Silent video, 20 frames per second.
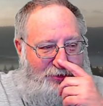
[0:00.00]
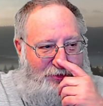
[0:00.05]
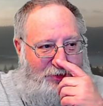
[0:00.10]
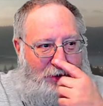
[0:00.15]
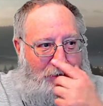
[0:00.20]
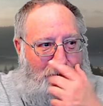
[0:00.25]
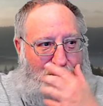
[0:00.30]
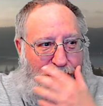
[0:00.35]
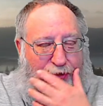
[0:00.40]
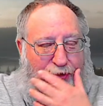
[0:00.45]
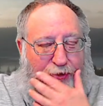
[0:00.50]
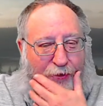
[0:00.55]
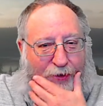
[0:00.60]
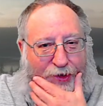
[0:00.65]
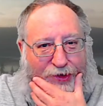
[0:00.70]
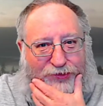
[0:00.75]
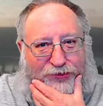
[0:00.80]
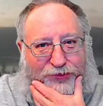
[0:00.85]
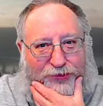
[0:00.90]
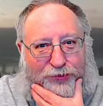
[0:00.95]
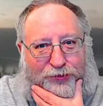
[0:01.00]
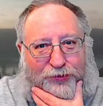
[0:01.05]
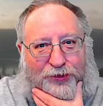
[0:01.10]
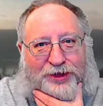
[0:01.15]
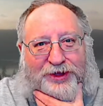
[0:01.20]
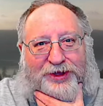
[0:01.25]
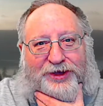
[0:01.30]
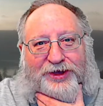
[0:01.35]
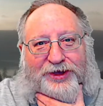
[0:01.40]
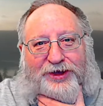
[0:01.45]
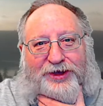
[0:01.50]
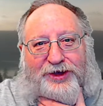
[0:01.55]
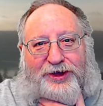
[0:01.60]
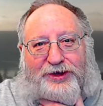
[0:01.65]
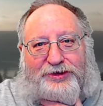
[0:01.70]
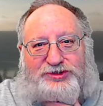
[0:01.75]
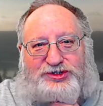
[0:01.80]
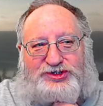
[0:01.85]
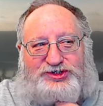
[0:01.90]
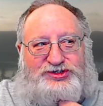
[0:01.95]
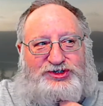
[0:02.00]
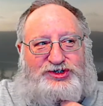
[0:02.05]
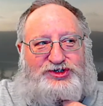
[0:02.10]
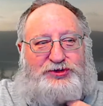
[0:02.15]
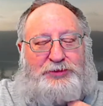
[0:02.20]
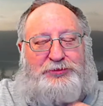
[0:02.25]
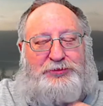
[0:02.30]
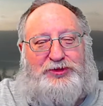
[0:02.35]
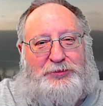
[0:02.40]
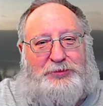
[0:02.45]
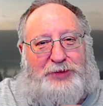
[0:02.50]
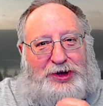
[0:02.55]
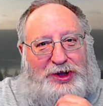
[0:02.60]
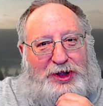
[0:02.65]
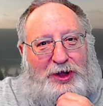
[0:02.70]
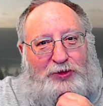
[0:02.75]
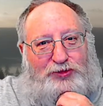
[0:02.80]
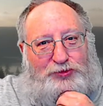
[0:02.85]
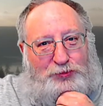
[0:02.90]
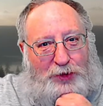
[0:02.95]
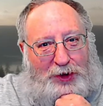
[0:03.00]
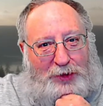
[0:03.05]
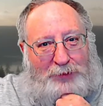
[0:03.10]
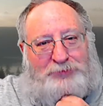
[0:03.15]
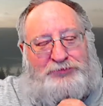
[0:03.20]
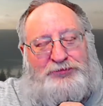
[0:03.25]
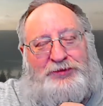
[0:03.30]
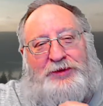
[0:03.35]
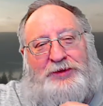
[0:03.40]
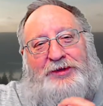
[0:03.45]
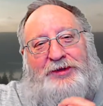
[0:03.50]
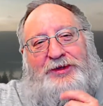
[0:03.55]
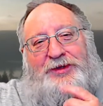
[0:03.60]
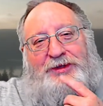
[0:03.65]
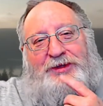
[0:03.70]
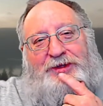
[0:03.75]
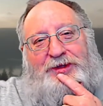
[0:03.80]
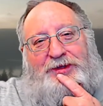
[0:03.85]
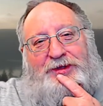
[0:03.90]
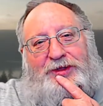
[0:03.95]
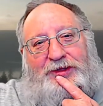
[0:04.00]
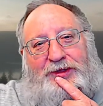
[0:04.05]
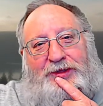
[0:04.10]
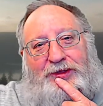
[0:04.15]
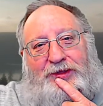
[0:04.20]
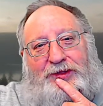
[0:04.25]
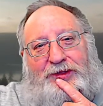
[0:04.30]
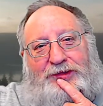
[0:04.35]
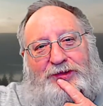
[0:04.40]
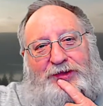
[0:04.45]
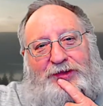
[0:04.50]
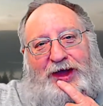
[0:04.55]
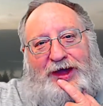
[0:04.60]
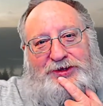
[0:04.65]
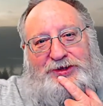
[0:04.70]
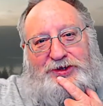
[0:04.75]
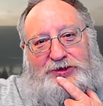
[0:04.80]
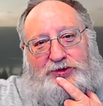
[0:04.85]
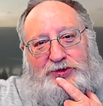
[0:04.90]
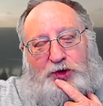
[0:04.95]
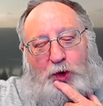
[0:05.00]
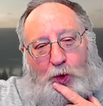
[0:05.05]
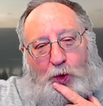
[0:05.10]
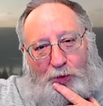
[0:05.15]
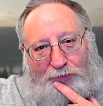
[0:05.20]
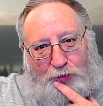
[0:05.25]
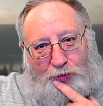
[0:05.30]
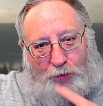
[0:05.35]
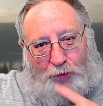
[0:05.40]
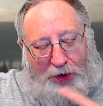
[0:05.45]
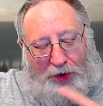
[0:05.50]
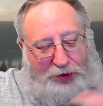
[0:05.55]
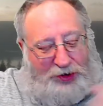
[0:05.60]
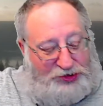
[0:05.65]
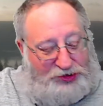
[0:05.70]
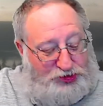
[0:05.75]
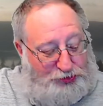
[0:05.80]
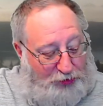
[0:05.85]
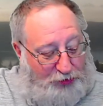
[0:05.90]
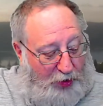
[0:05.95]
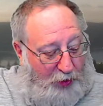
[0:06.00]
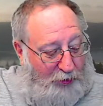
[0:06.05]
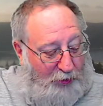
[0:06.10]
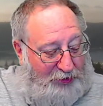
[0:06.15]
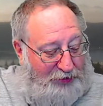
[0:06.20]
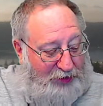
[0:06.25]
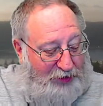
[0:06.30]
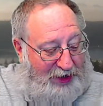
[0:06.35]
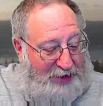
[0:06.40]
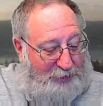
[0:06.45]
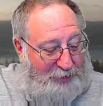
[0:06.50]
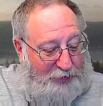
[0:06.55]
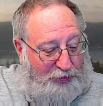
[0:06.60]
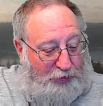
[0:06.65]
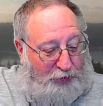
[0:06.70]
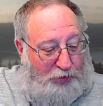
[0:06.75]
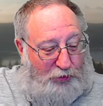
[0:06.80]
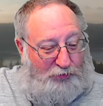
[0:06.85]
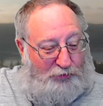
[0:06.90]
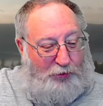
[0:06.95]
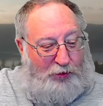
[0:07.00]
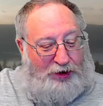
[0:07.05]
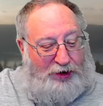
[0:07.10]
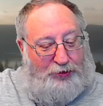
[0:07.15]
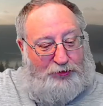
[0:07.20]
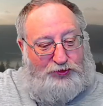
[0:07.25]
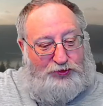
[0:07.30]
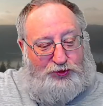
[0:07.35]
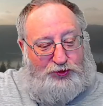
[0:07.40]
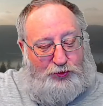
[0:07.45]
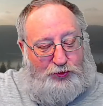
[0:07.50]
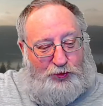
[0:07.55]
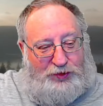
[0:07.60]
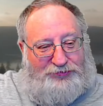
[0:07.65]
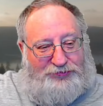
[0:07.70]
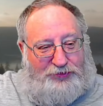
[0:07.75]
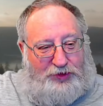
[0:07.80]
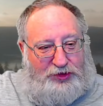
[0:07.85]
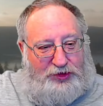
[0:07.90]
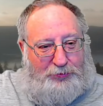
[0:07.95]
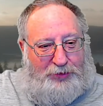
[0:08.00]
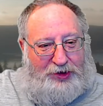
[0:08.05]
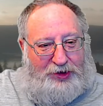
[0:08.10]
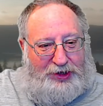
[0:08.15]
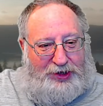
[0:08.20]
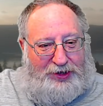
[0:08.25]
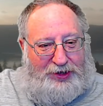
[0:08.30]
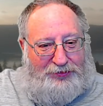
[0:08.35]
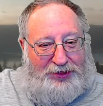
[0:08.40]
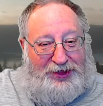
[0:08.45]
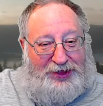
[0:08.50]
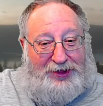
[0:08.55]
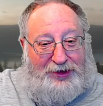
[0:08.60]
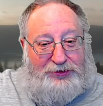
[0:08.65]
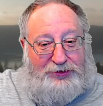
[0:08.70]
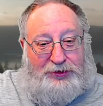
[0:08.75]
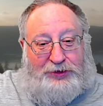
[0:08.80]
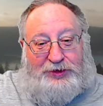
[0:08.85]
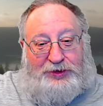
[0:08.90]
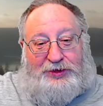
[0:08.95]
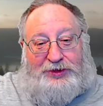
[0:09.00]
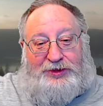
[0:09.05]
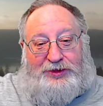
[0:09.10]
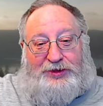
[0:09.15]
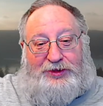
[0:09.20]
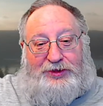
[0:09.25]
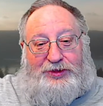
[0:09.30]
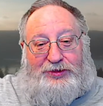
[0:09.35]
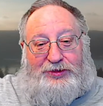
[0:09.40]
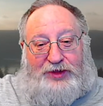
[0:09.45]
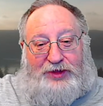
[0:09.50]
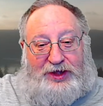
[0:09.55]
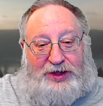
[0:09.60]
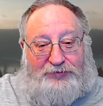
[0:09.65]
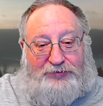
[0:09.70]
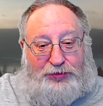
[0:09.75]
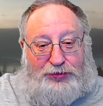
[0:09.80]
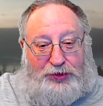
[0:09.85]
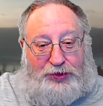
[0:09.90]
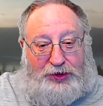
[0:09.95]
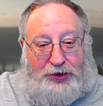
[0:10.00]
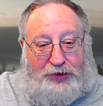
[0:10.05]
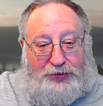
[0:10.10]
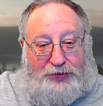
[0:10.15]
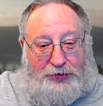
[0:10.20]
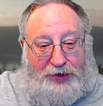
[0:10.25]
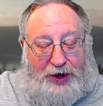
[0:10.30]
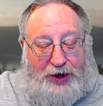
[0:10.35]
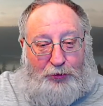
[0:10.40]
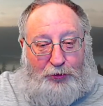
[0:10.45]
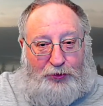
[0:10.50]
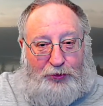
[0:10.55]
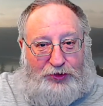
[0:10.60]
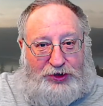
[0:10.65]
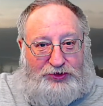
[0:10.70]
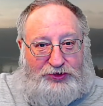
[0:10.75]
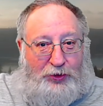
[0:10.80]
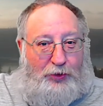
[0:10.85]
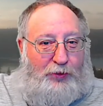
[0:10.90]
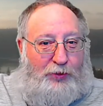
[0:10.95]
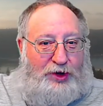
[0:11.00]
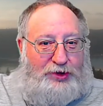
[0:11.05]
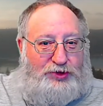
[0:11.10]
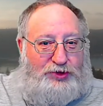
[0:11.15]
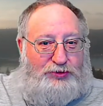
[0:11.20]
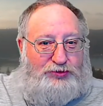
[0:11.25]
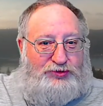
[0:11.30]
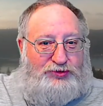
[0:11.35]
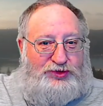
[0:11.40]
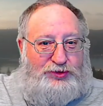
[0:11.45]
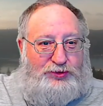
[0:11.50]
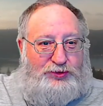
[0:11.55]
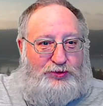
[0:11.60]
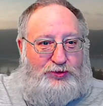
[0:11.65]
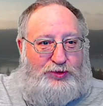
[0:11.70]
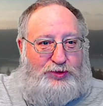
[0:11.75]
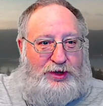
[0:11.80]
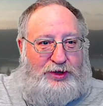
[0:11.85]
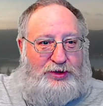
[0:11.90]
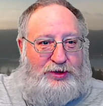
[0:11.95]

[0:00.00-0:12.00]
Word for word: they were going to just distribute the money elsewhere. That didn't go over well, as you know, and they were required to refund the money. And then they have a thing on there now where they don't want you to